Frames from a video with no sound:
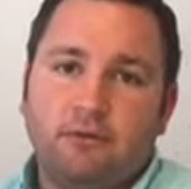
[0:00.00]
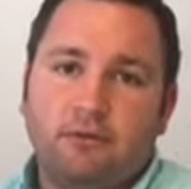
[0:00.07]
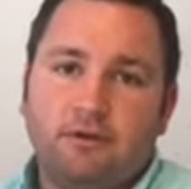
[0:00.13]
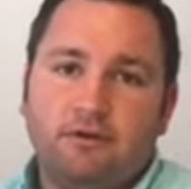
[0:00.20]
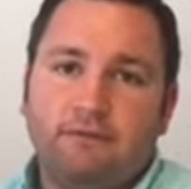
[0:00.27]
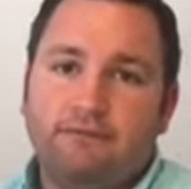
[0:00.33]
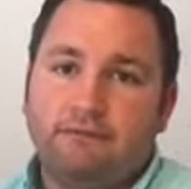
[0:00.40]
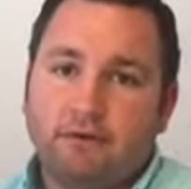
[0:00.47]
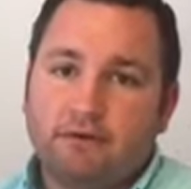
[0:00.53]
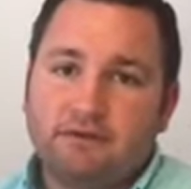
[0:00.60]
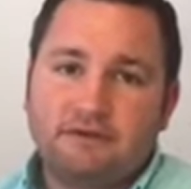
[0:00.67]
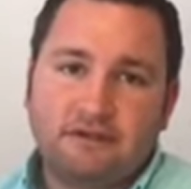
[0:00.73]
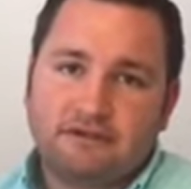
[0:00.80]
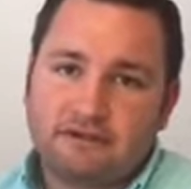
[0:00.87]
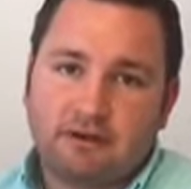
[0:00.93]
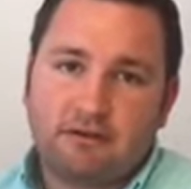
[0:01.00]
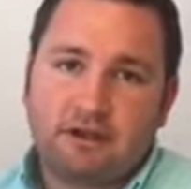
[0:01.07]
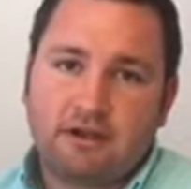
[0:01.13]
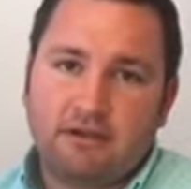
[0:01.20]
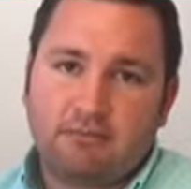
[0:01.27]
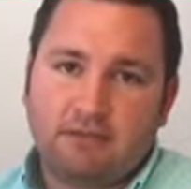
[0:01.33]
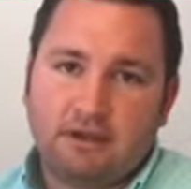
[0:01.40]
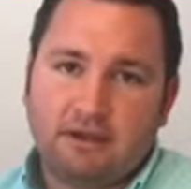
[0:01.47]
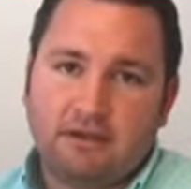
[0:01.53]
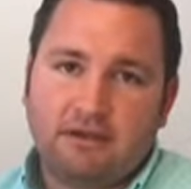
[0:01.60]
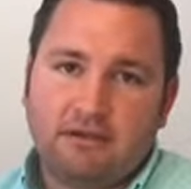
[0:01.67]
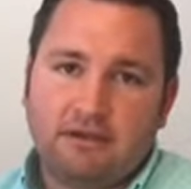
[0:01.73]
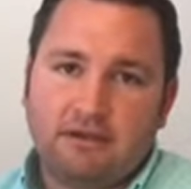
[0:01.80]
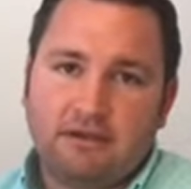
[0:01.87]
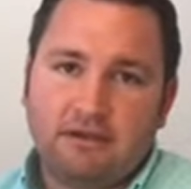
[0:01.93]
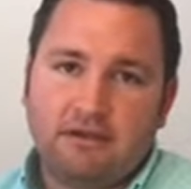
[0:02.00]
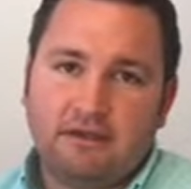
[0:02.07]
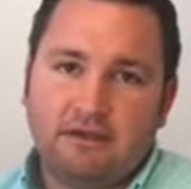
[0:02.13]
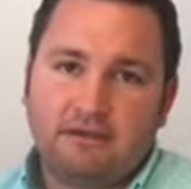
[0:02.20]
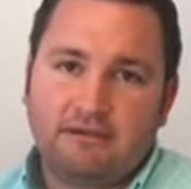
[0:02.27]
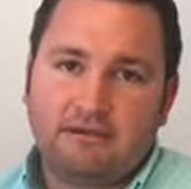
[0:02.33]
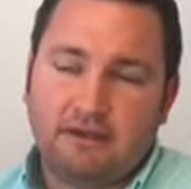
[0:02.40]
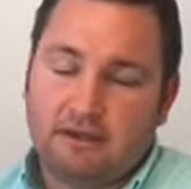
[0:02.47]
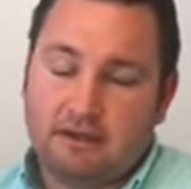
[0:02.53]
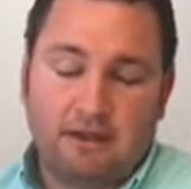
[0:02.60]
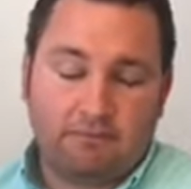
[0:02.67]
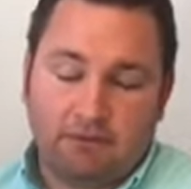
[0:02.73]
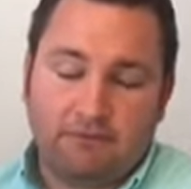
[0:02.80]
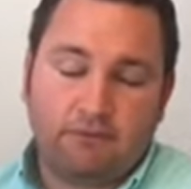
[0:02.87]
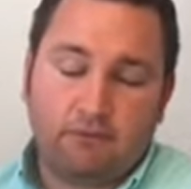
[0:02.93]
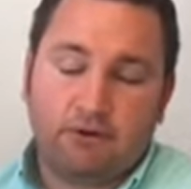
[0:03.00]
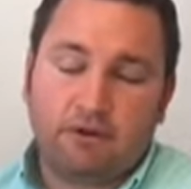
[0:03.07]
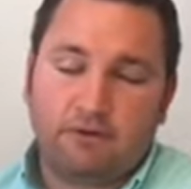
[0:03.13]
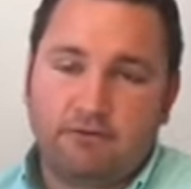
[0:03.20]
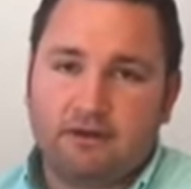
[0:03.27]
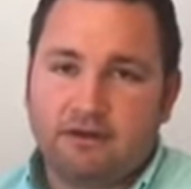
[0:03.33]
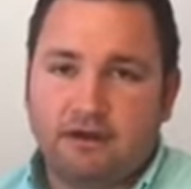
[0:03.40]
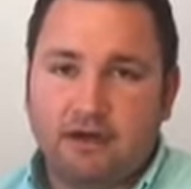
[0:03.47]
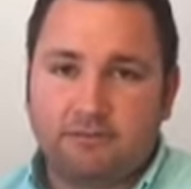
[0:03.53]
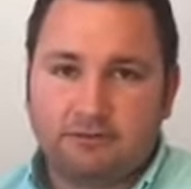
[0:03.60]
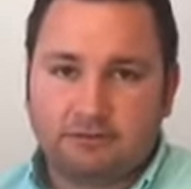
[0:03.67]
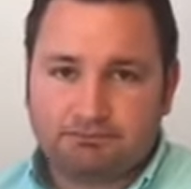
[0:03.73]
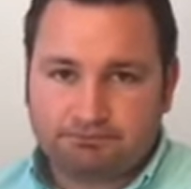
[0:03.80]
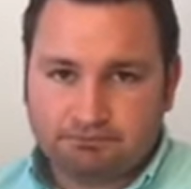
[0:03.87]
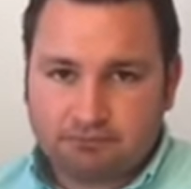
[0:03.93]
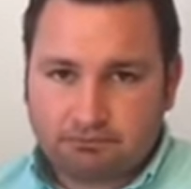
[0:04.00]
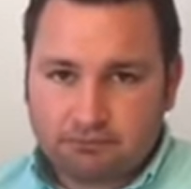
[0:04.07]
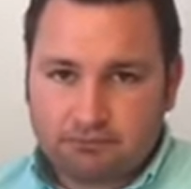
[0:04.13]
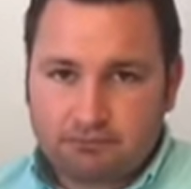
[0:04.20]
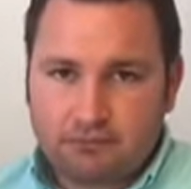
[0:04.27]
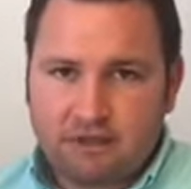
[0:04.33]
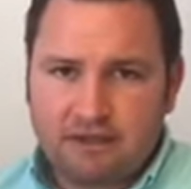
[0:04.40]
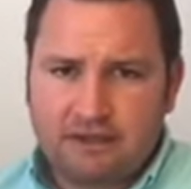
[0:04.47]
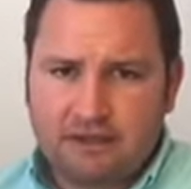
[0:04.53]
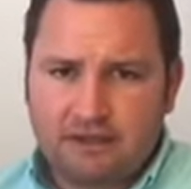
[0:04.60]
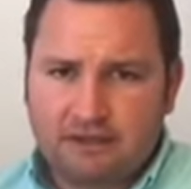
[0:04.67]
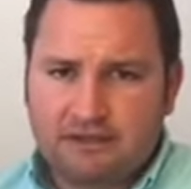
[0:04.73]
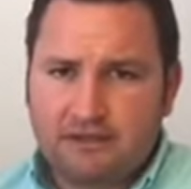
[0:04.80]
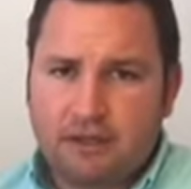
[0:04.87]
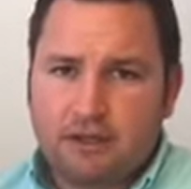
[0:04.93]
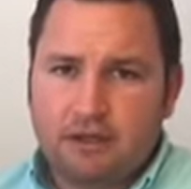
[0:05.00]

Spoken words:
one of the first things I recommend is, and before you even adopt, is